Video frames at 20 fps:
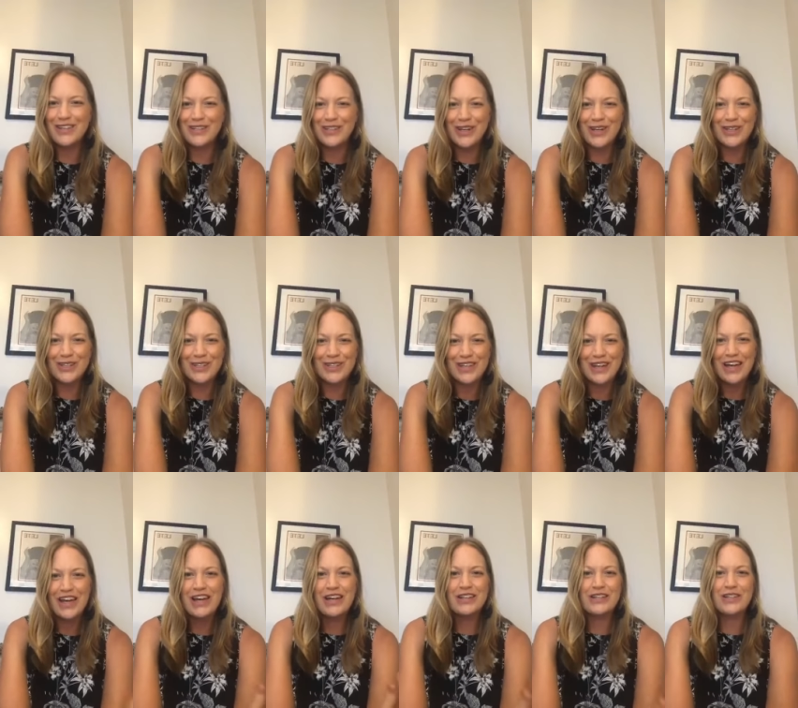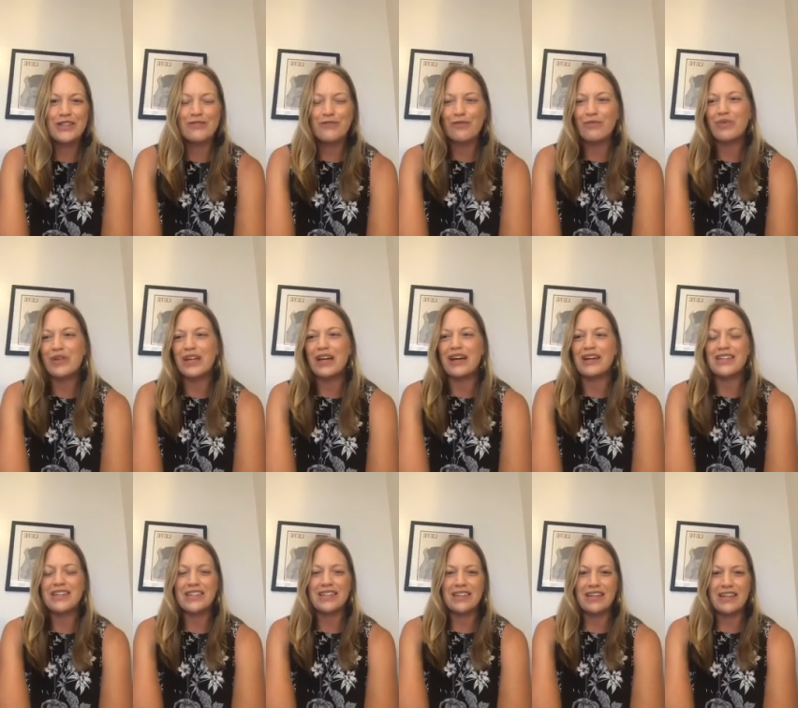just just from being
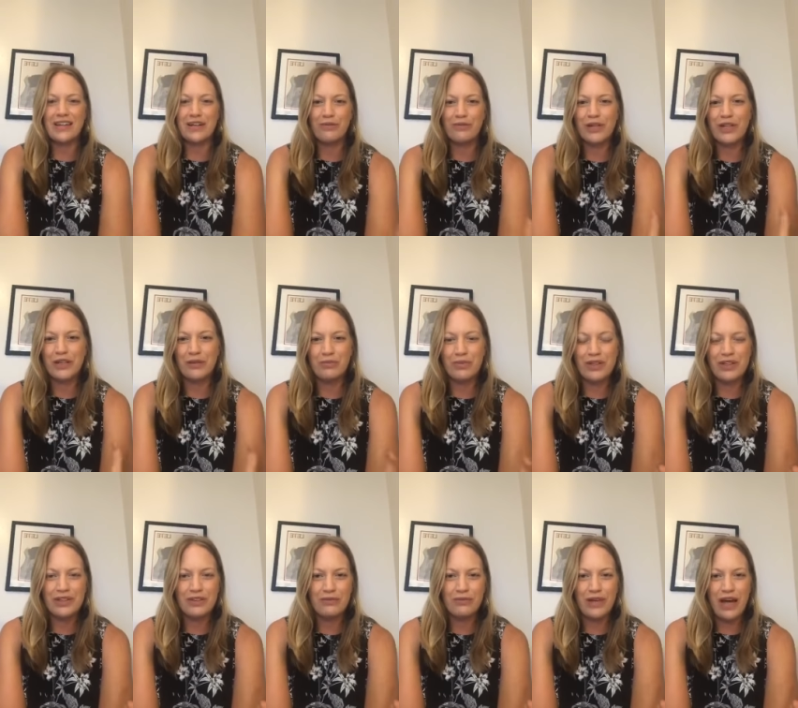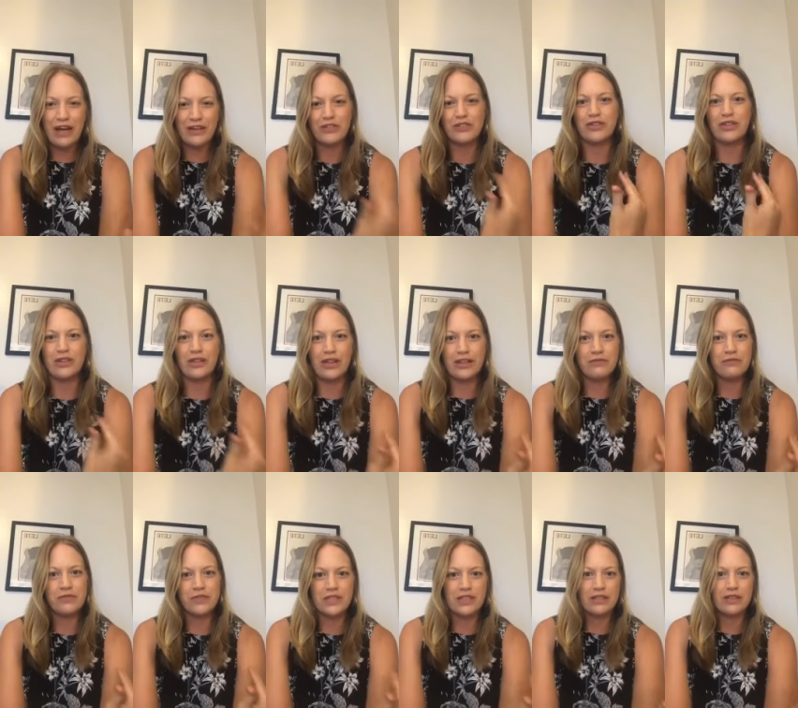isolated, we can be actually like
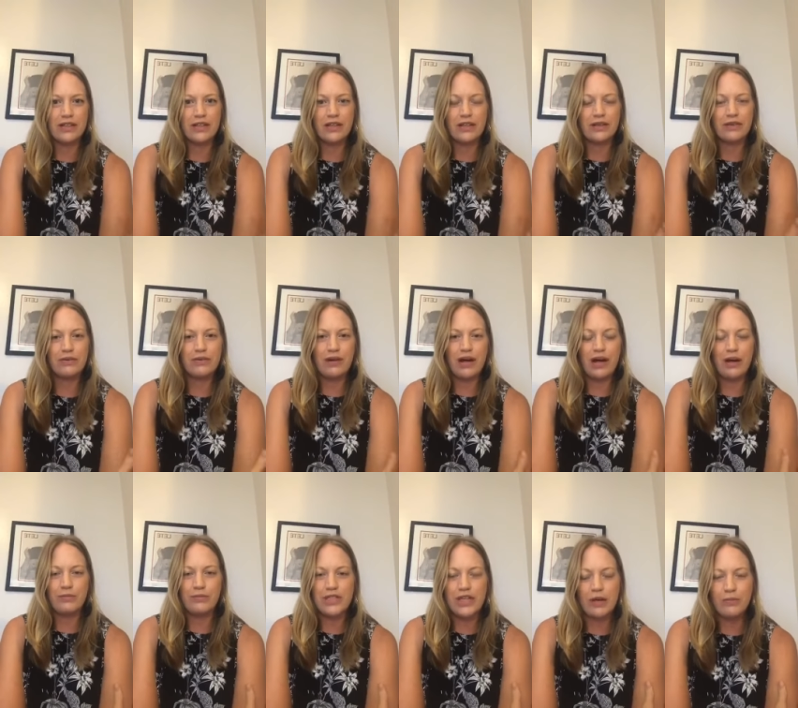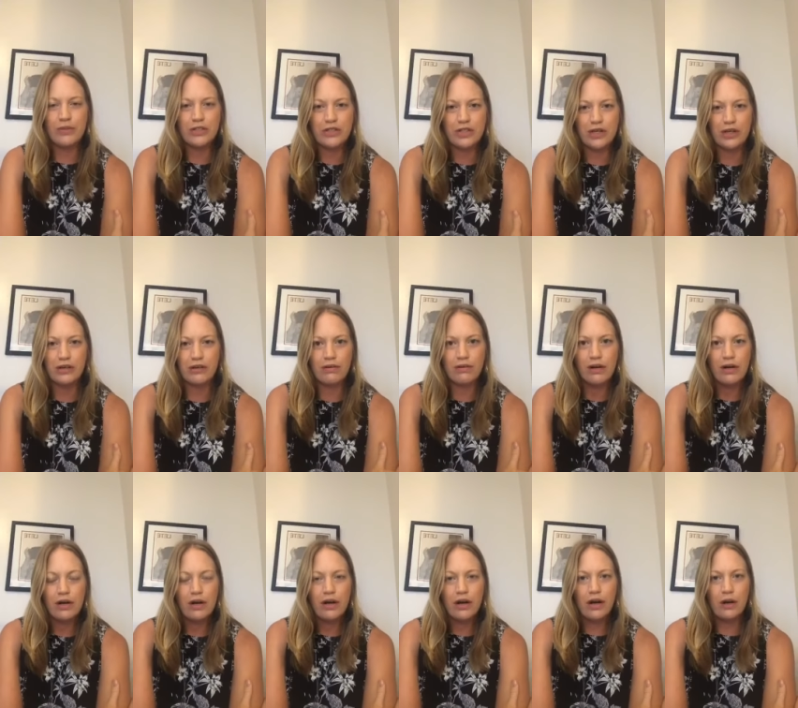physically um, damaging
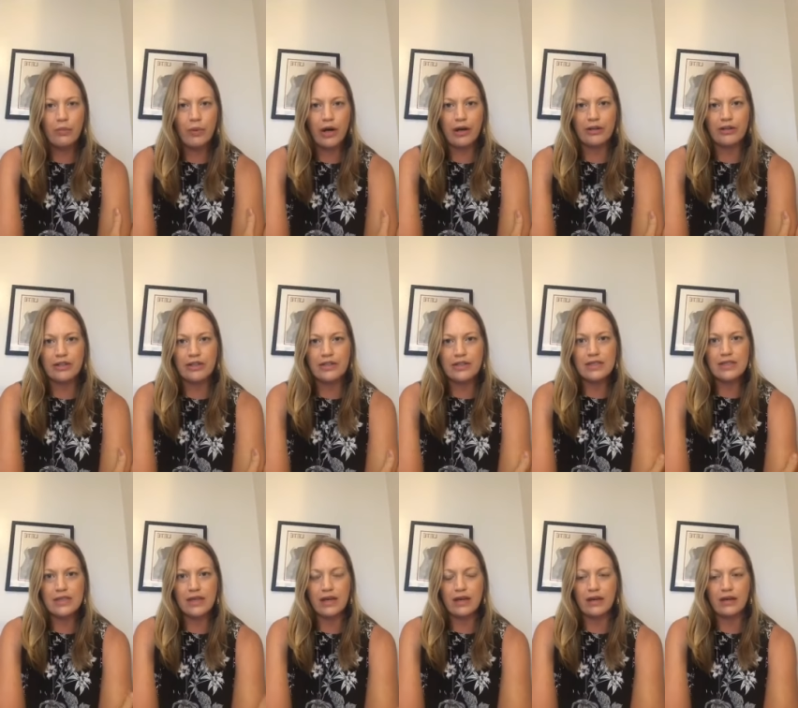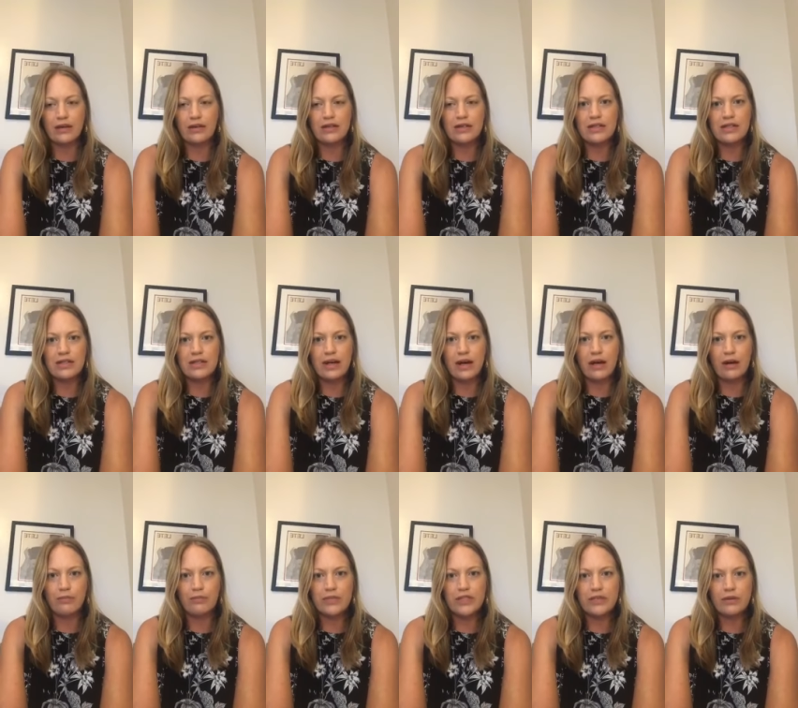our bodies. And
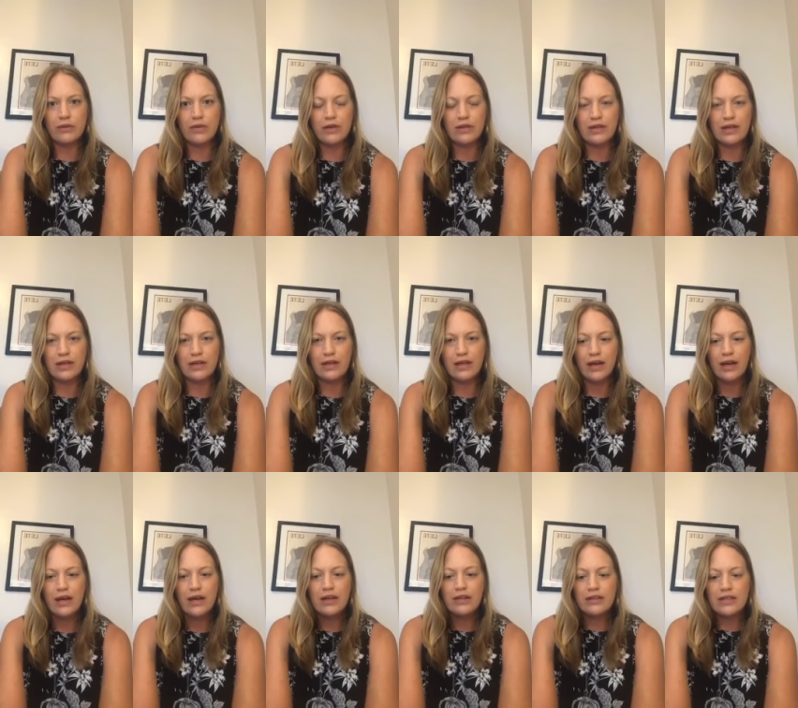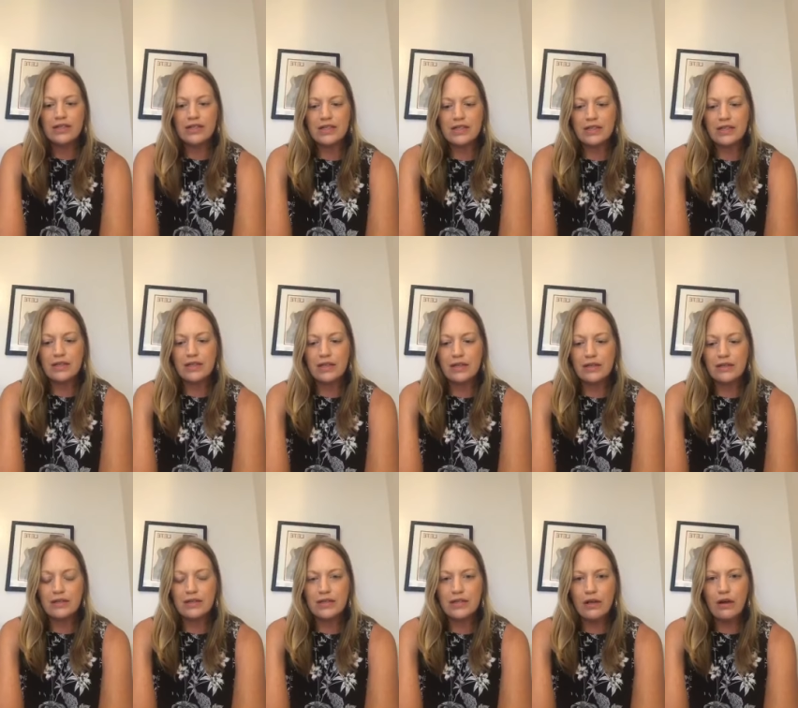um, so, I think this
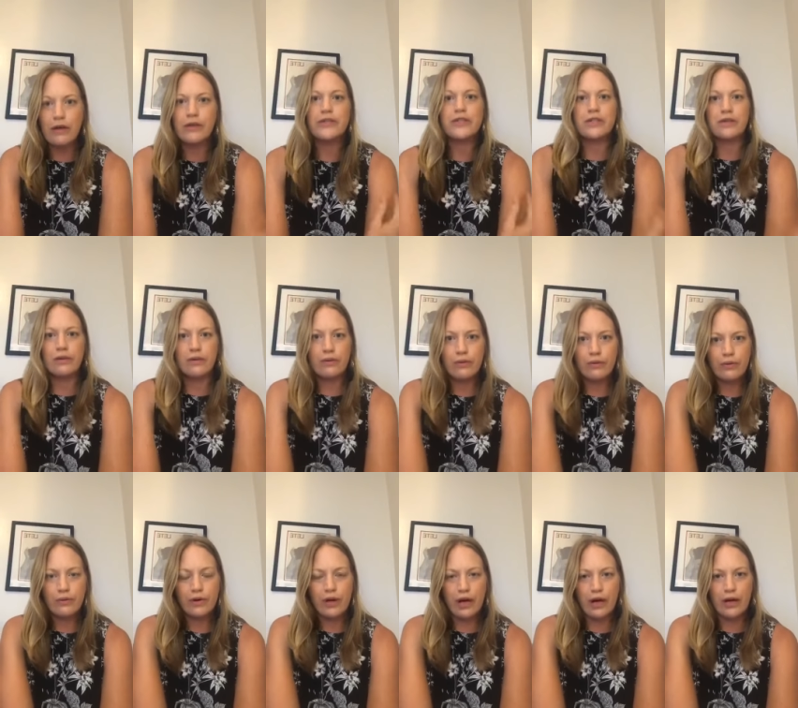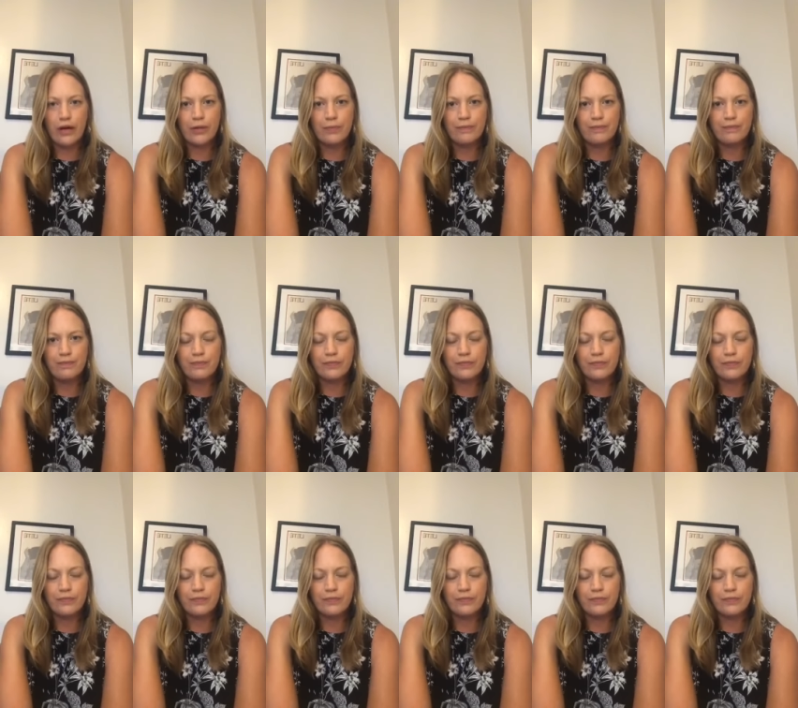is also. Um,